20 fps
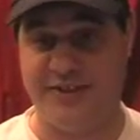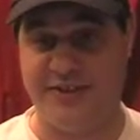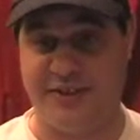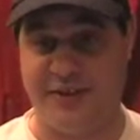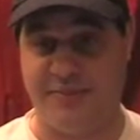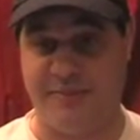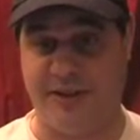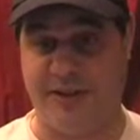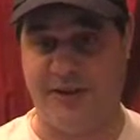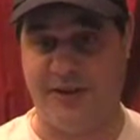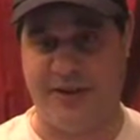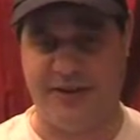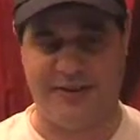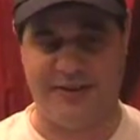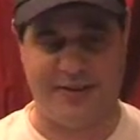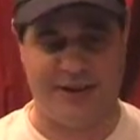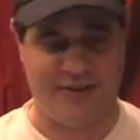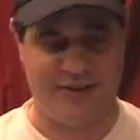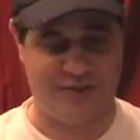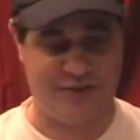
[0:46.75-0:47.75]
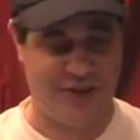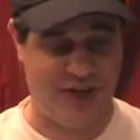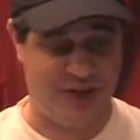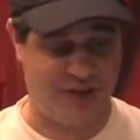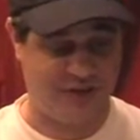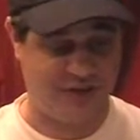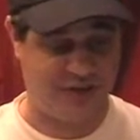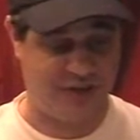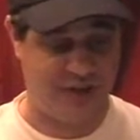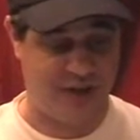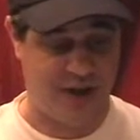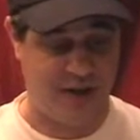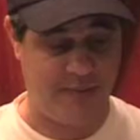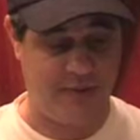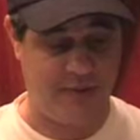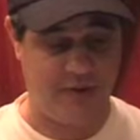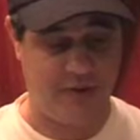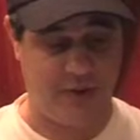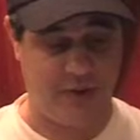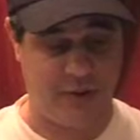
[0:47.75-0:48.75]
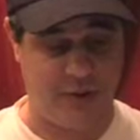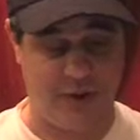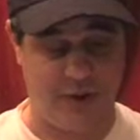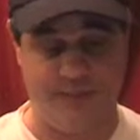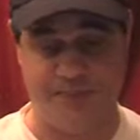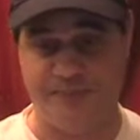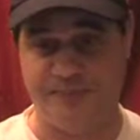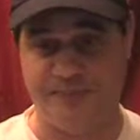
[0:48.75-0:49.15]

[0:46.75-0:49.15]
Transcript: something like this takes the time to do it.